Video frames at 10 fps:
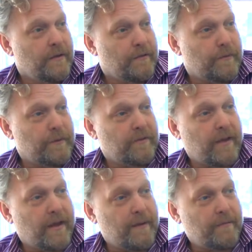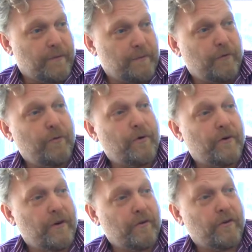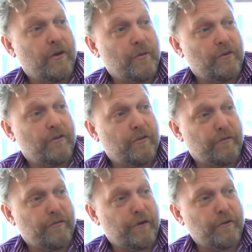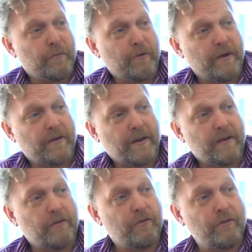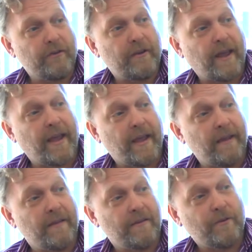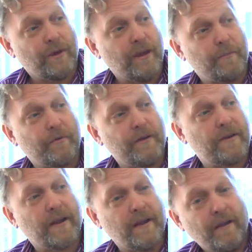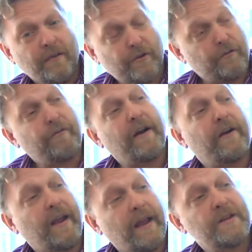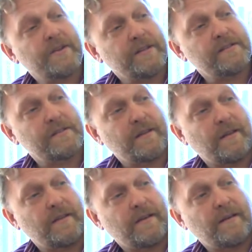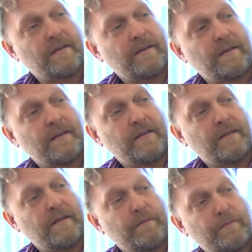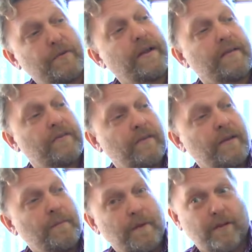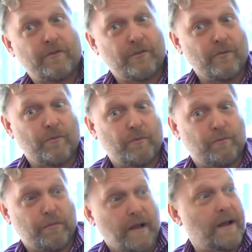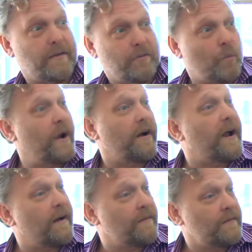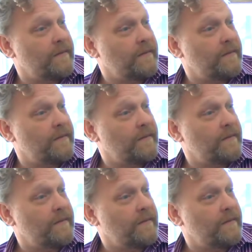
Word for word: from the time from two hundred years ago, which is the first printing, to today, you keep printing, there's variations in the, in the prints because the blocks wear out.